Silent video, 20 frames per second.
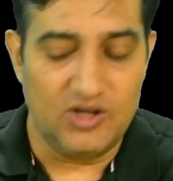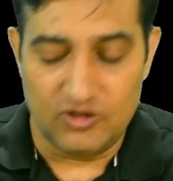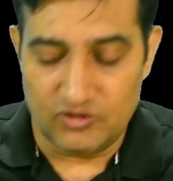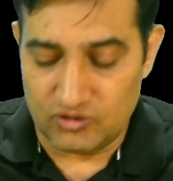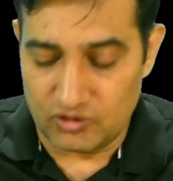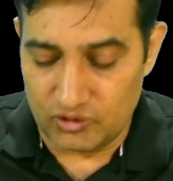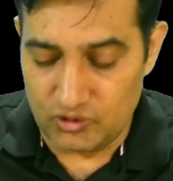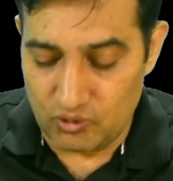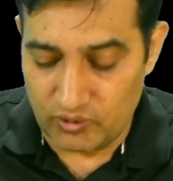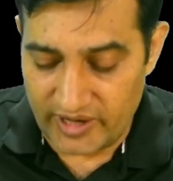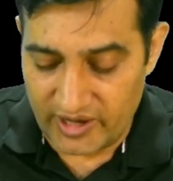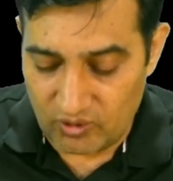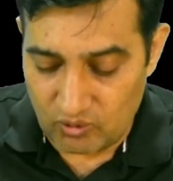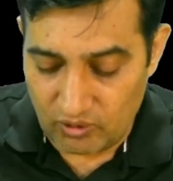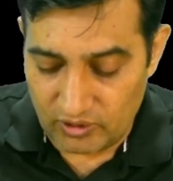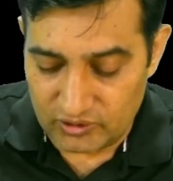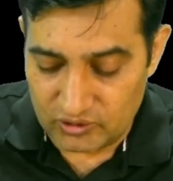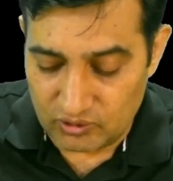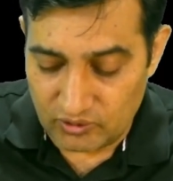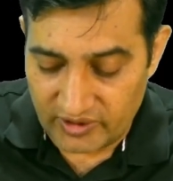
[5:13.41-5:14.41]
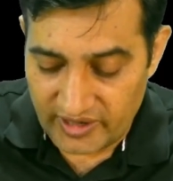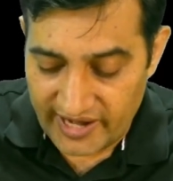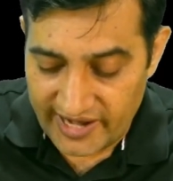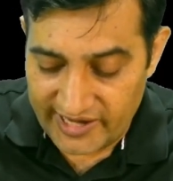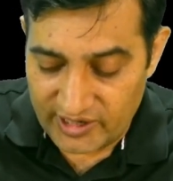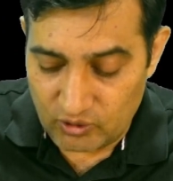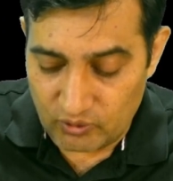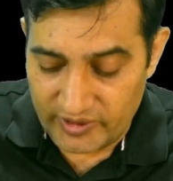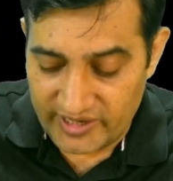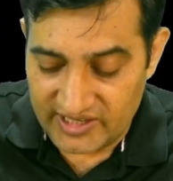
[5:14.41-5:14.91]
So you can also try
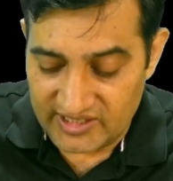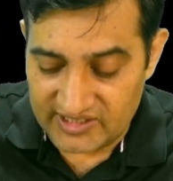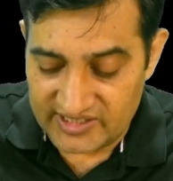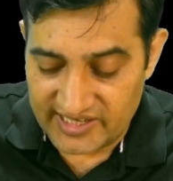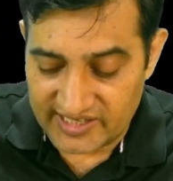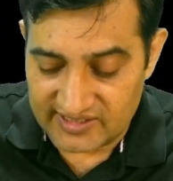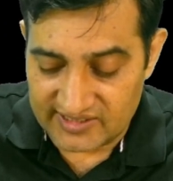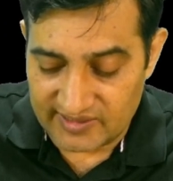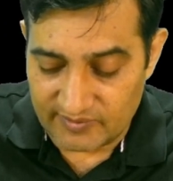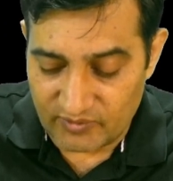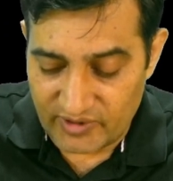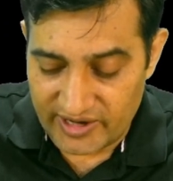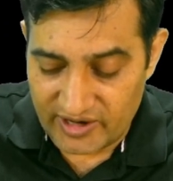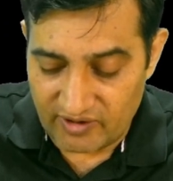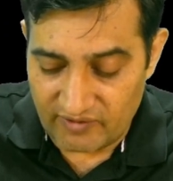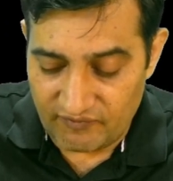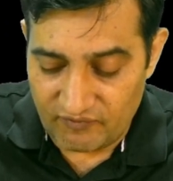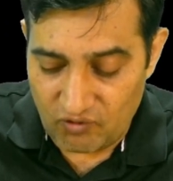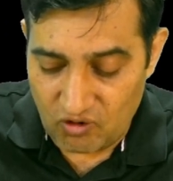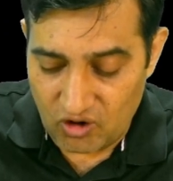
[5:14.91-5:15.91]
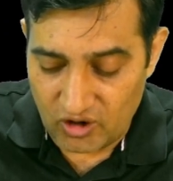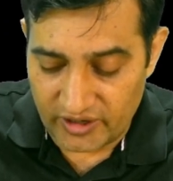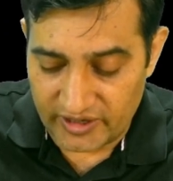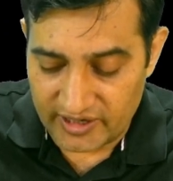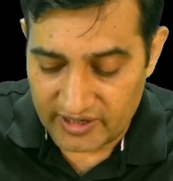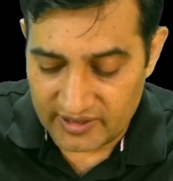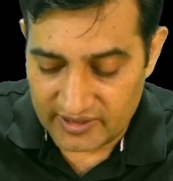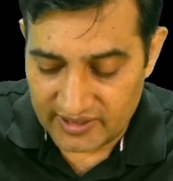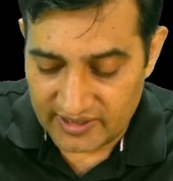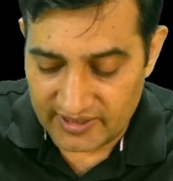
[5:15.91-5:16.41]
to inject some kind of fault
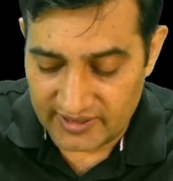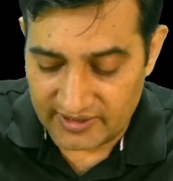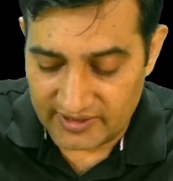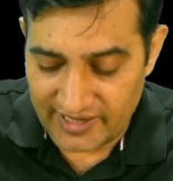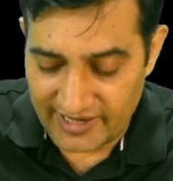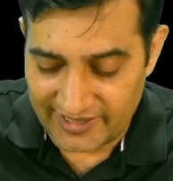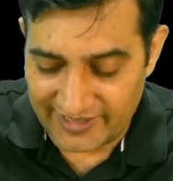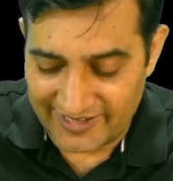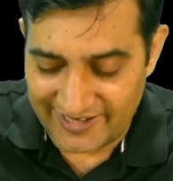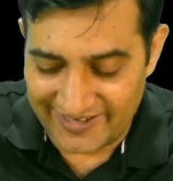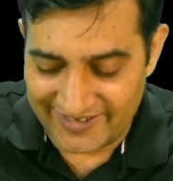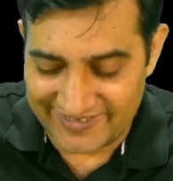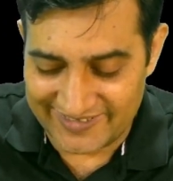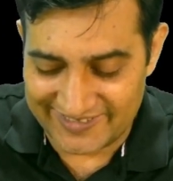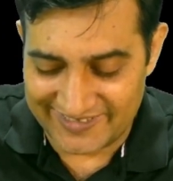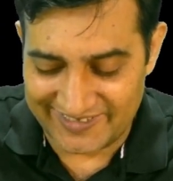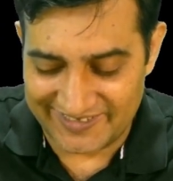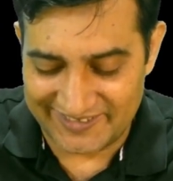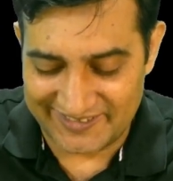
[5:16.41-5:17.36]
in that case.